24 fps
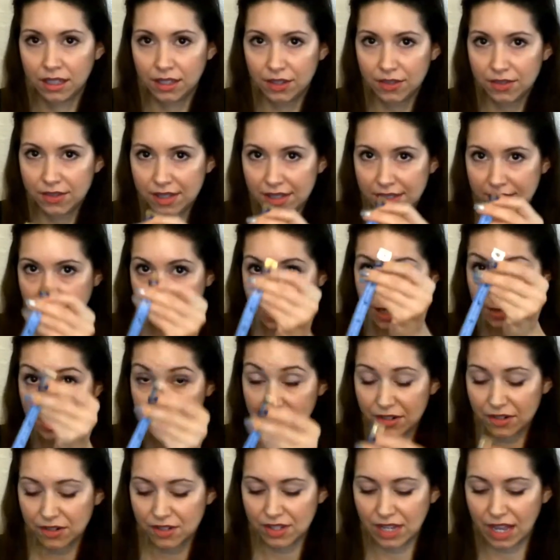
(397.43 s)
use the
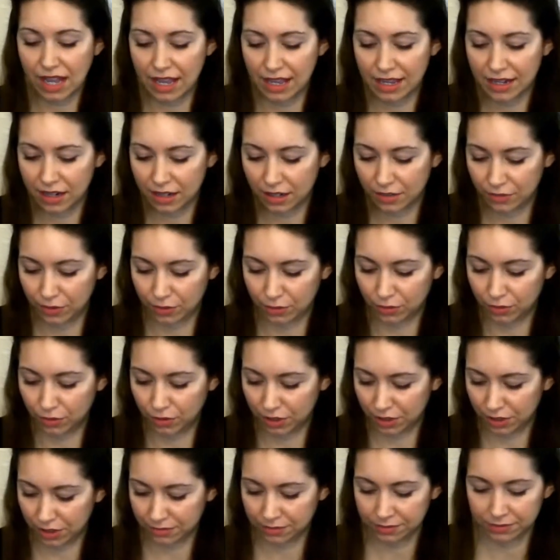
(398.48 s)
centimeter side of your
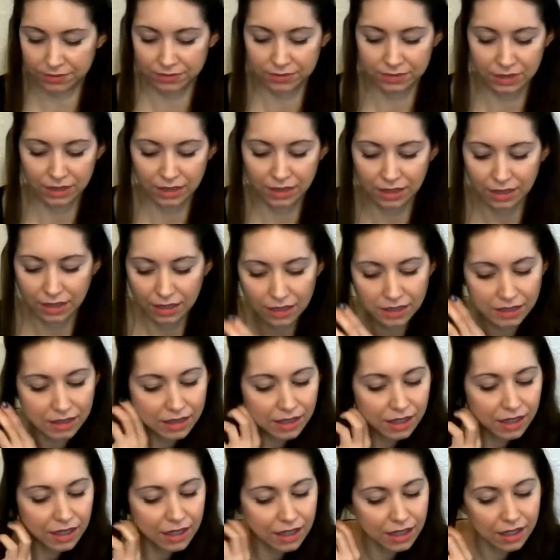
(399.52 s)
ruler,
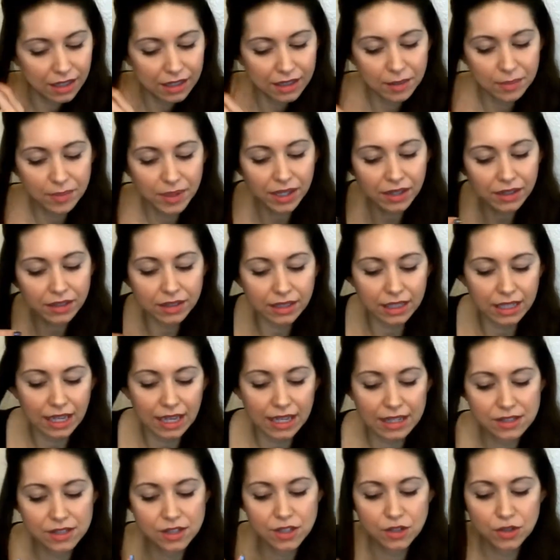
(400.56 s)
and apparently
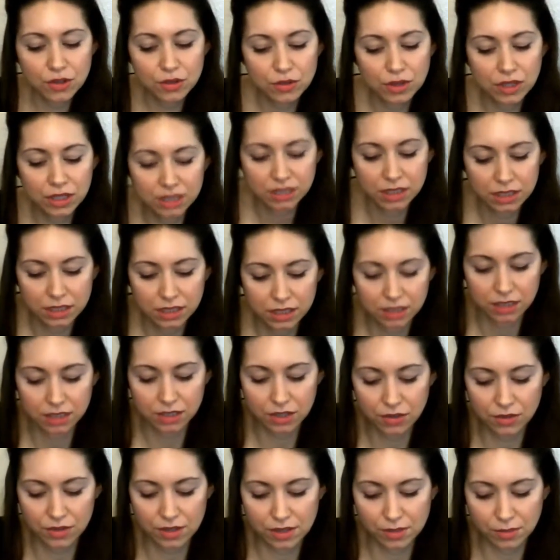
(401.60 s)
as you
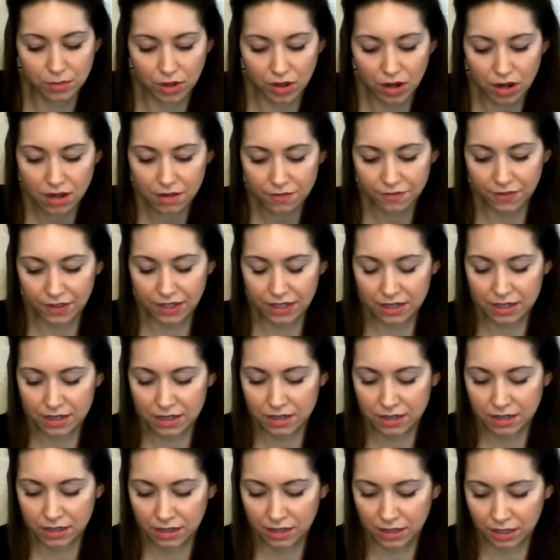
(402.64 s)
do this more often,
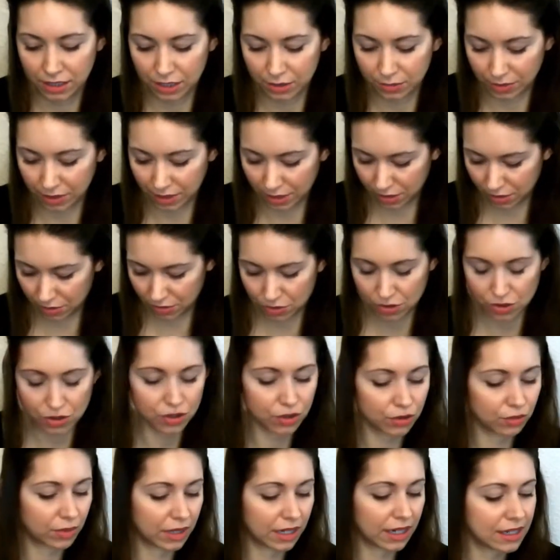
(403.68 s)
you will get used
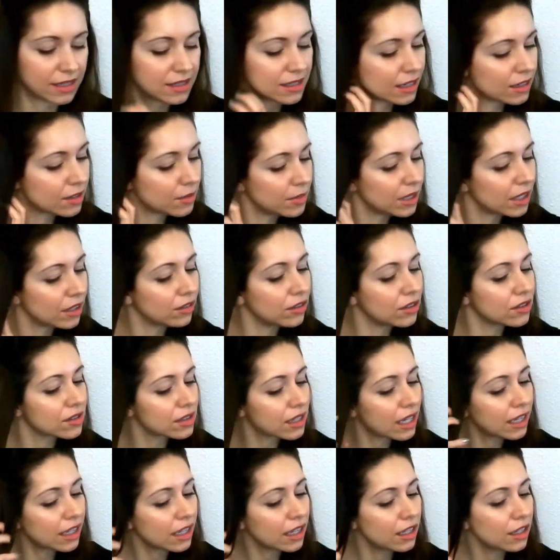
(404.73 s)
to what a centimeter looks
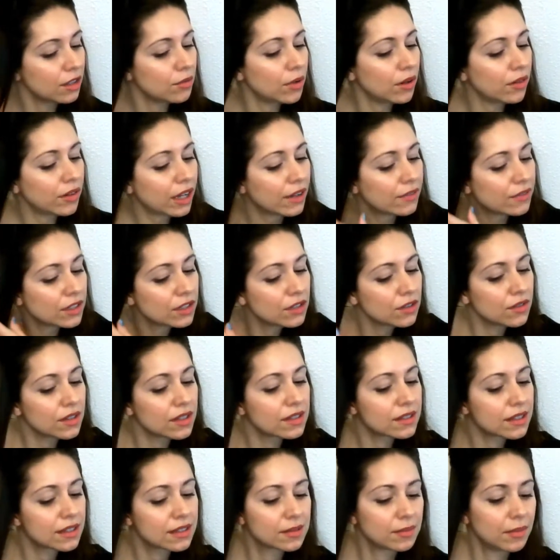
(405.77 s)
like, and you won't have to do
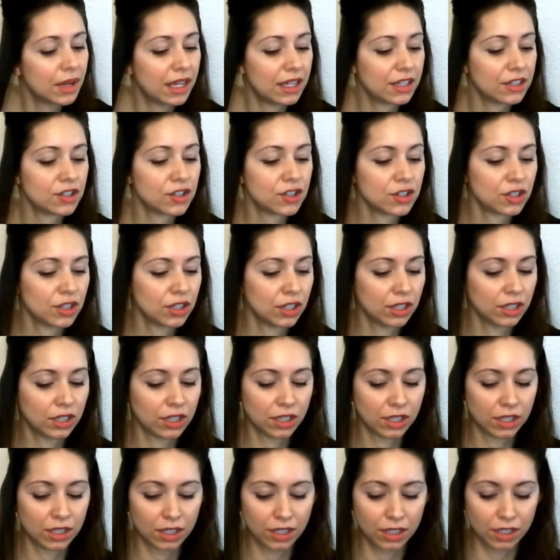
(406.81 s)
this as much.
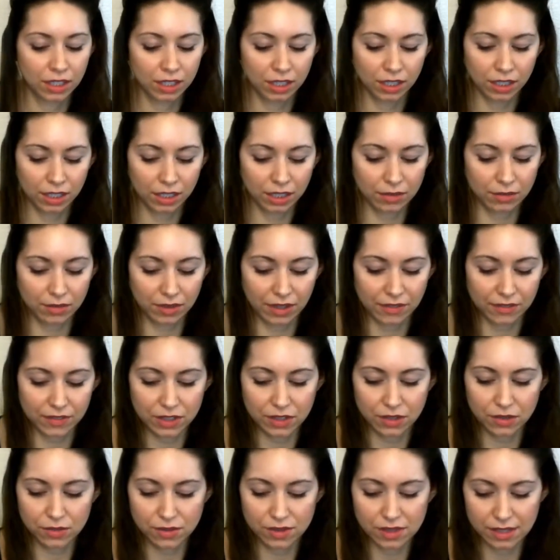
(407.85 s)
You won't have to
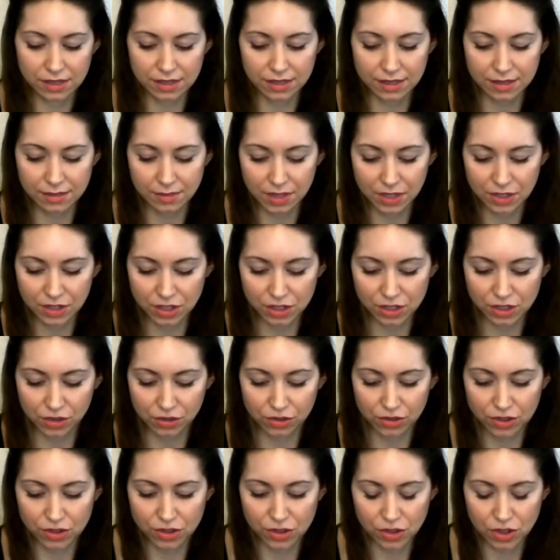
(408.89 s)
use this as much because you'll
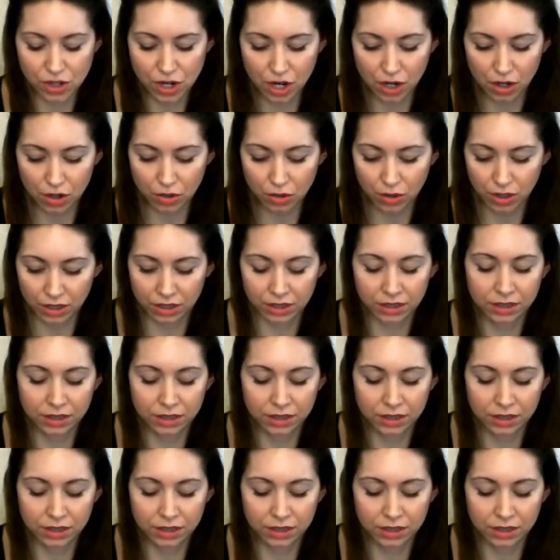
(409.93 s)
just know.